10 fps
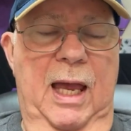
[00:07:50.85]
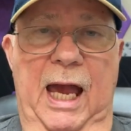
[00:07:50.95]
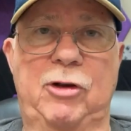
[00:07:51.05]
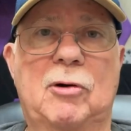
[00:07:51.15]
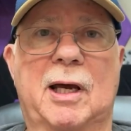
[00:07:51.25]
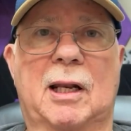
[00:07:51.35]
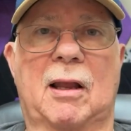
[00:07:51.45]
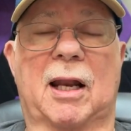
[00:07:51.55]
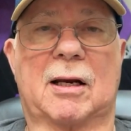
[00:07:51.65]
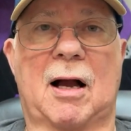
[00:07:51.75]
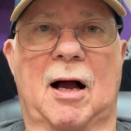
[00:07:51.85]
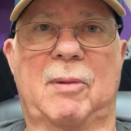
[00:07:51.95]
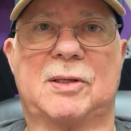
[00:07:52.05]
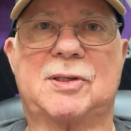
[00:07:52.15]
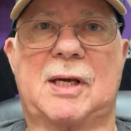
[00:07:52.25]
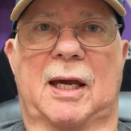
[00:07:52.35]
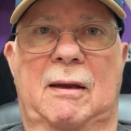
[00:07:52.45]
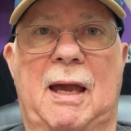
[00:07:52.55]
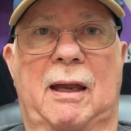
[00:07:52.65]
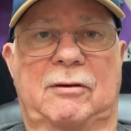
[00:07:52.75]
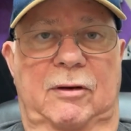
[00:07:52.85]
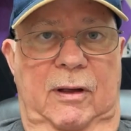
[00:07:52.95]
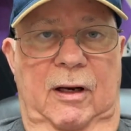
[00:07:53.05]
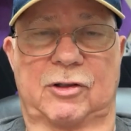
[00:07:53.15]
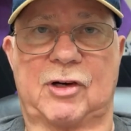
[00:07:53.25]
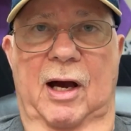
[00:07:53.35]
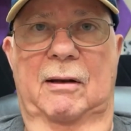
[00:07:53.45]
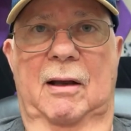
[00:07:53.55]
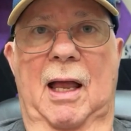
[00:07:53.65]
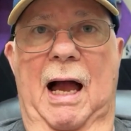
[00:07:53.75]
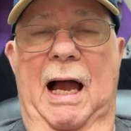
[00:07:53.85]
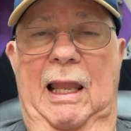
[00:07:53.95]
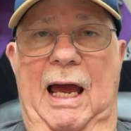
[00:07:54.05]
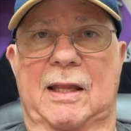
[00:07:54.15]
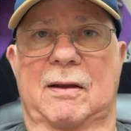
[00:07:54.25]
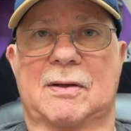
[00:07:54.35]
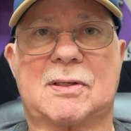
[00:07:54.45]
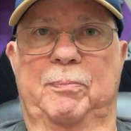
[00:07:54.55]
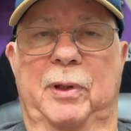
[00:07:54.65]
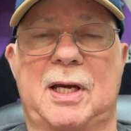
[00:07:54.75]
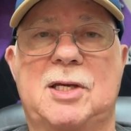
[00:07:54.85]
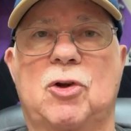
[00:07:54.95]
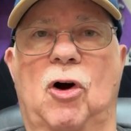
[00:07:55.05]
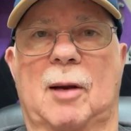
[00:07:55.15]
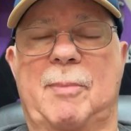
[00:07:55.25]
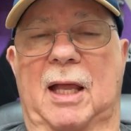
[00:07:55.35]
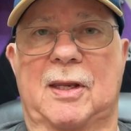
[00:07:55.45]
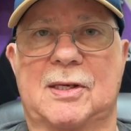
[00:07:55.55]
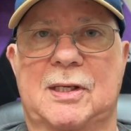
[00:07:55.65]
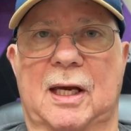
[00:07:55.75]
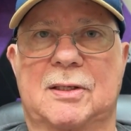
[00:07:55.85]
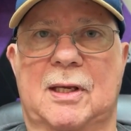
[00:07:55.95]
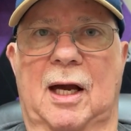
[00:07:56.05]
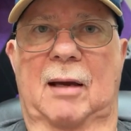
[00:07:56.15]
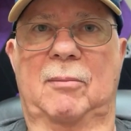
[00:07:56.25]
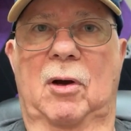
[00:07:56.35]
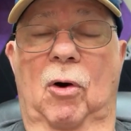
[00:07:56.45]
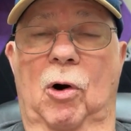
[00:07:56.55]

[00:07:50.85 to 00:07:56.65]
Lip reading: And you'll get a lot of comments say, hey, John, I like this. Please talk about this next time.